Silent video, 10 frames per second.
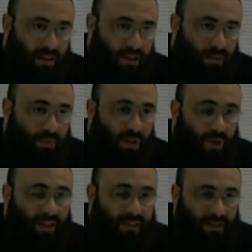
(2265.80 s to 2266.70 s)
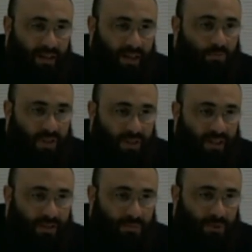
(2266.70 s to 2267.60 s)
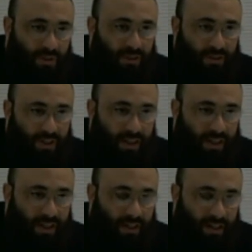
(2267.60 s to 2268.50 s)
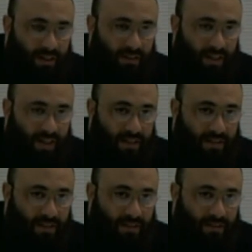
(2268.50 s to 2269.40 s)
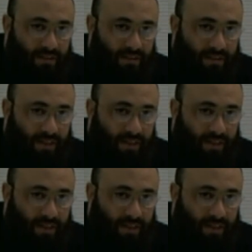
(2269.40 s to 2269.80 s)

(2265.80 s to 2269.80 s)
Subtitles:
but quite unpredictable in other cases.